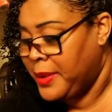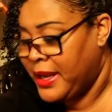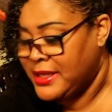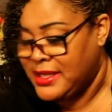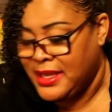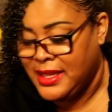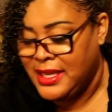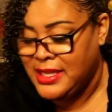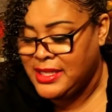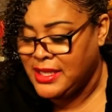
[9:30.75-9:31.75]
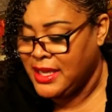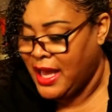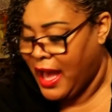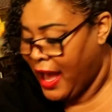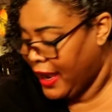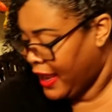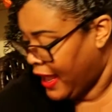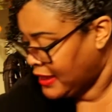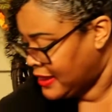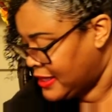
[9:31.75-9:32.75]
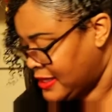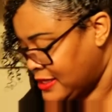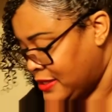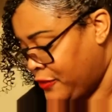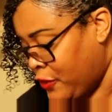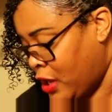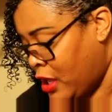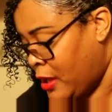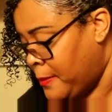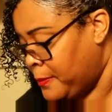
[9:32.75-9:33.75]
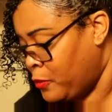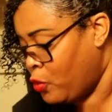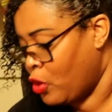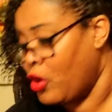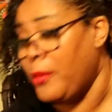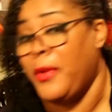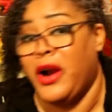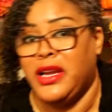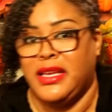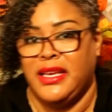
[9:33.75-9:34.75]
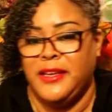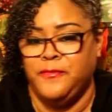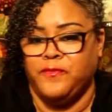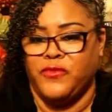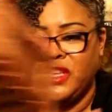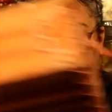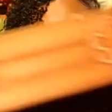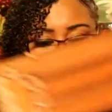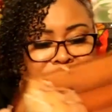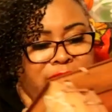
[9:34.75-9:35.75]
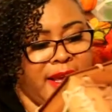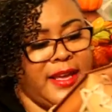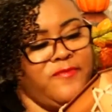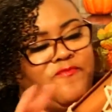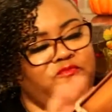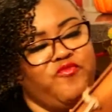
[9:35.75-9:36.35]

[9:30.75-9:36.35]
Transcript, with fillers: But this, I got this from World Market the other day.